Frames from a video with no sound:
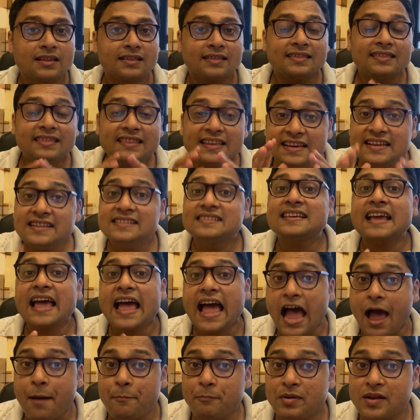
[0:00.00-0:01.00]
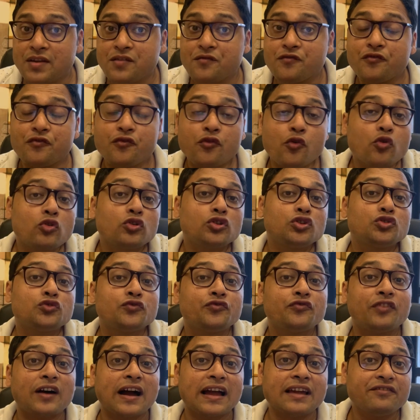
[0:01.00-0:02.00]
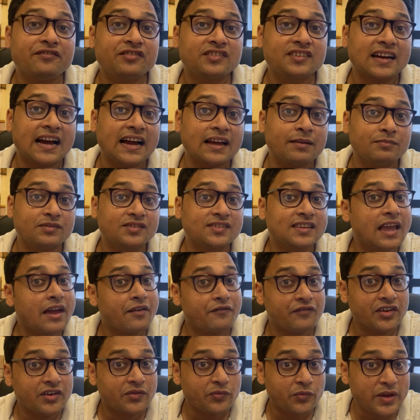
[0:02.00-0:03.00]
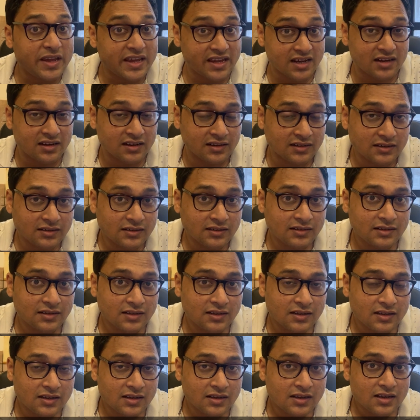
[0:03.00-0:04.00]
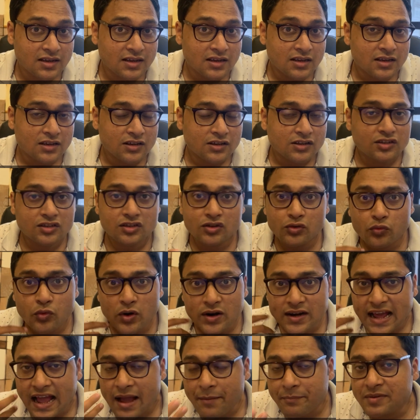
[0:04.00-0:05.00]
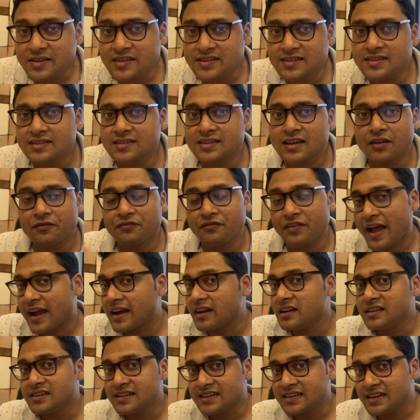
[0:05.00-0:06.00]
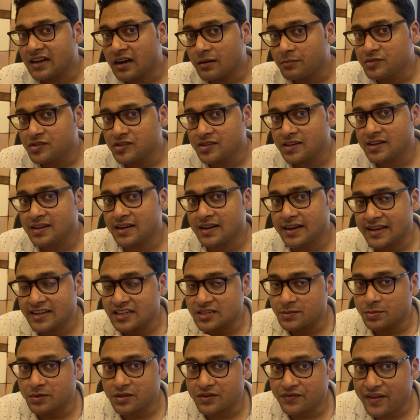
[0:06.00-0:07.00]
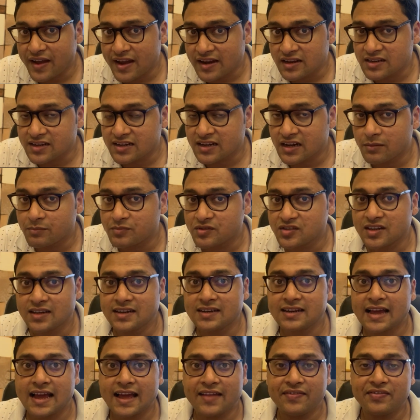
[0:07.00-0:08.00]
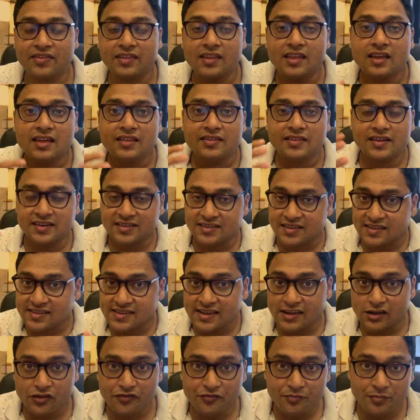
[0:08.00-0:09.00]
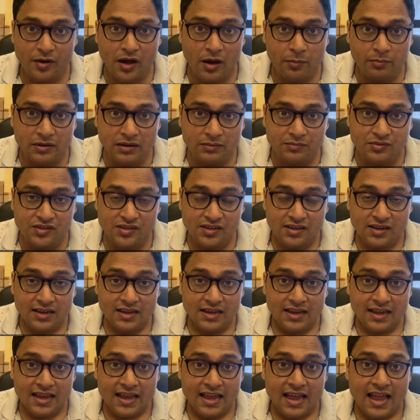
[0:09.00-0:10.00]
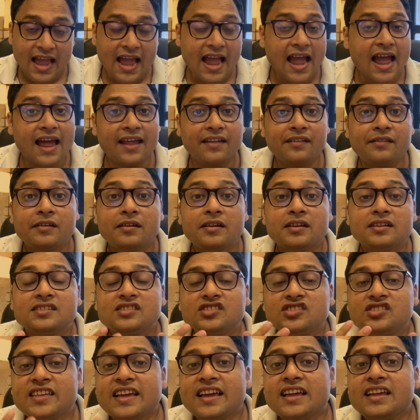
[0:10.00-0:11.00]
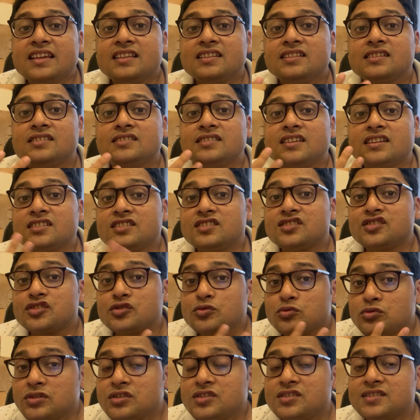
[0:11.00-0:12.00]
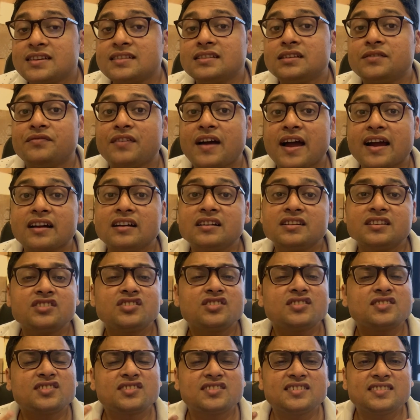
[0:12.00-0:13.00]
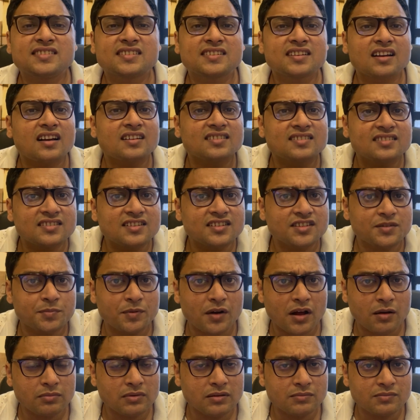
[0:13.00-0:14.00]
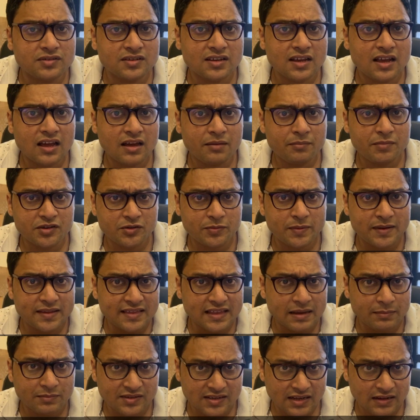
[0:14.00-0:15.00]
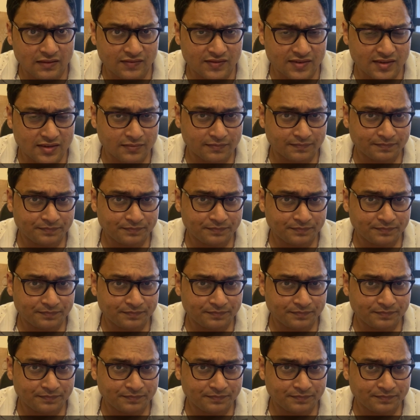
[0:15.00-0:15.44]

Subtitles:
These happen 4 to 5 times every week. So what happens is a faculty comes in, an expert faculty comes in, and there is a set of problems, and the students and the faculty just discuss these problems between themselves.